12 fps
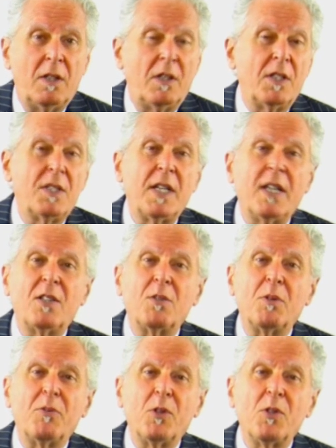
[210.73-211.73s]
Let's take the
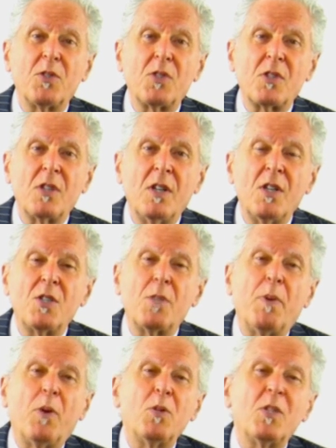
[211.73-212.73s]
reverse.
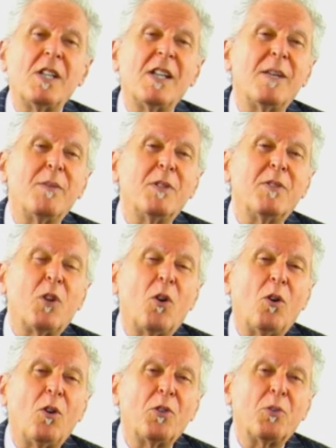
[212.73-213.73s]
Supposing the number of
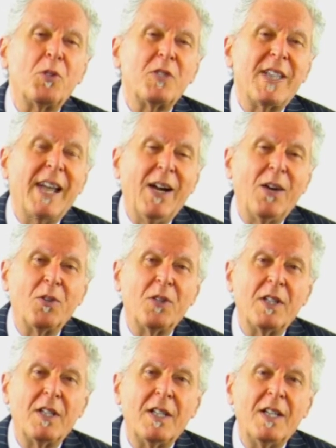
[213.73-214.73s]
calls was down,
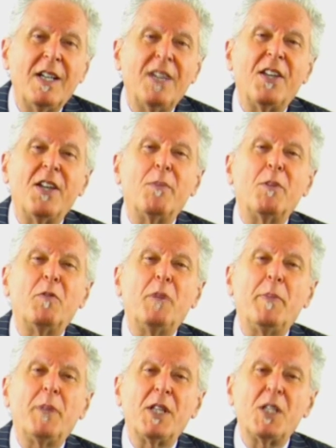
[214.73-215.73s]
the number of
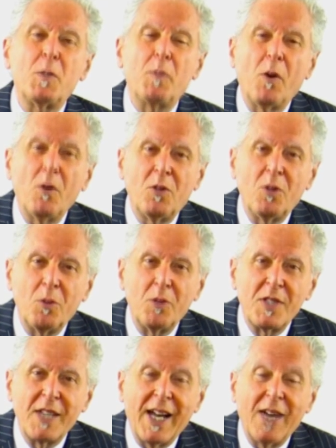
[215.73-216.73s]
people they spoke to
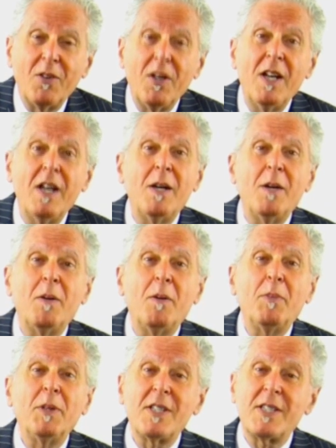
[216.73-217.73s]
was down,
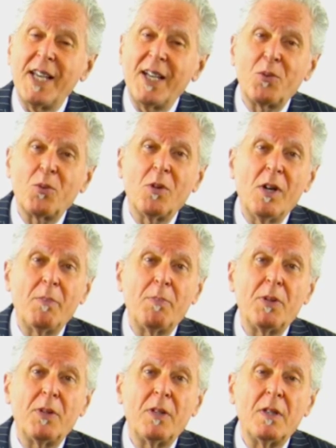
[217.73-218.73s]
but the sales were up.
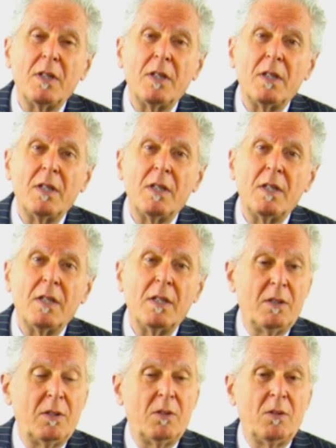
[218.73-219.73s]

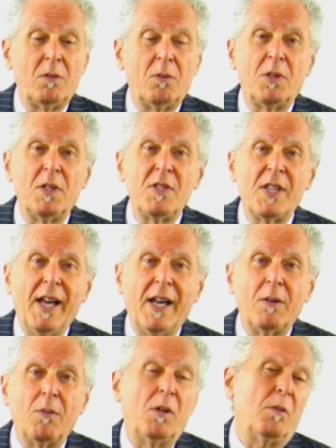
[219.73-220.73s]
What is
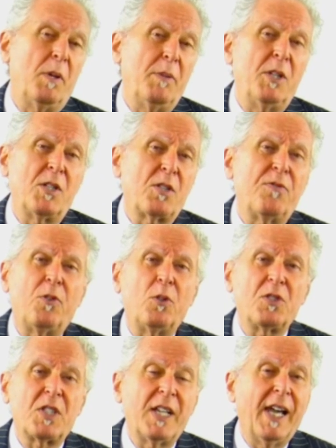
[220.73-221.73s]
that? Well, maybe that's a
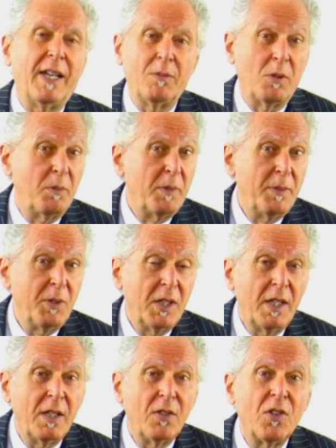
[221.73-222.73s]
false stat. Well, maybe
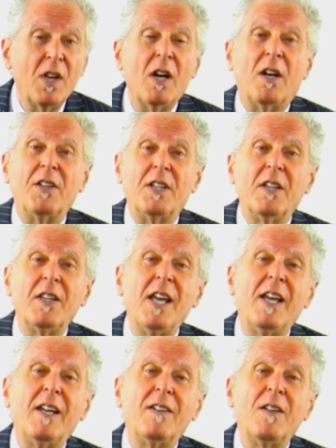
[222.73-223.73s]
it is. On the other
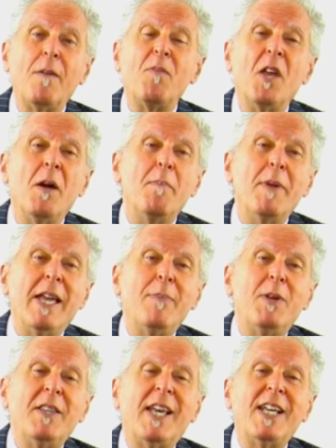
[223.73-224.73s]
hand,
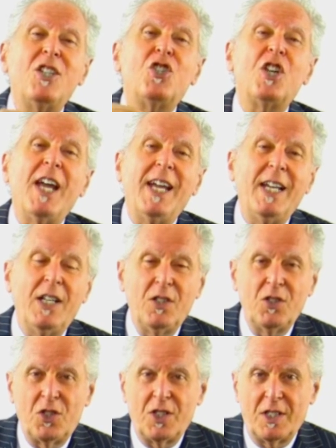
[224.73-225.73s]
maybe they
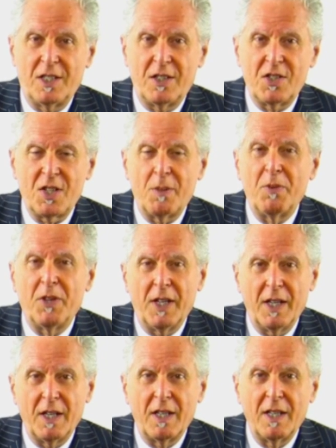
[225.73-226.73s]
changed
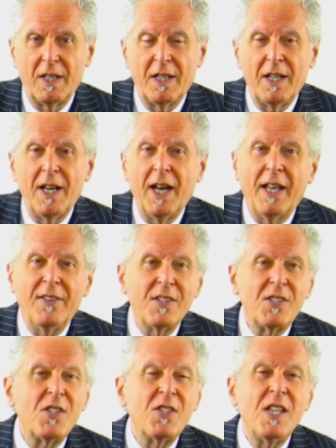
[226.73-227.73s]
something. And
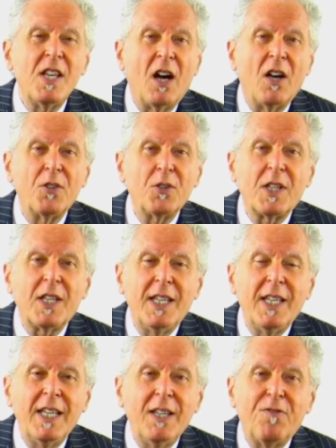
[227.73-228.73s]
this is the other
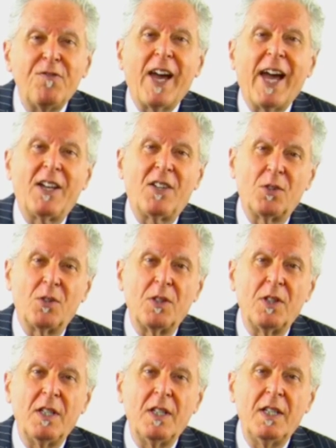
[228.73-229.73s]
key factor
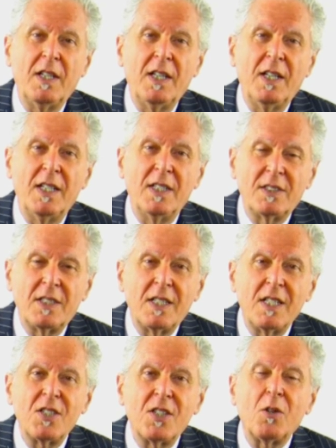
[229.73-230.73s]
in
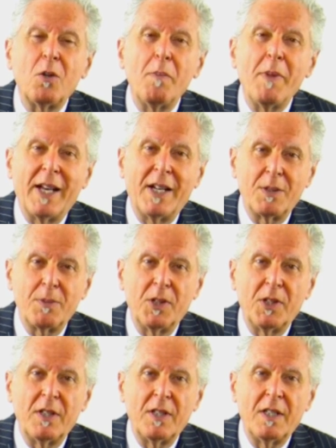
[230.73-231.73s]
statistical
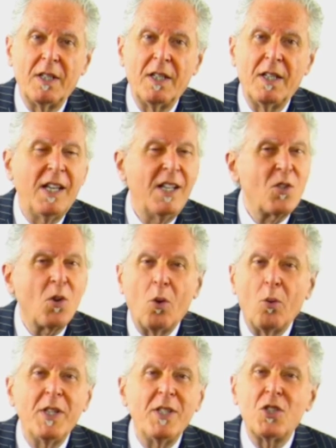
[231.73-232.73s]
management. It's
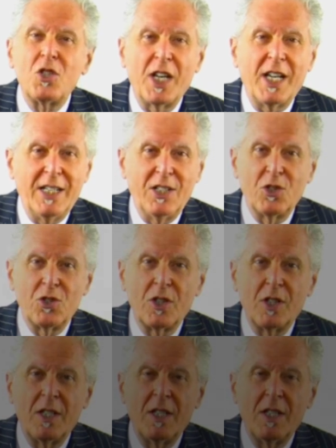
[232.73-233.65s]
always a change.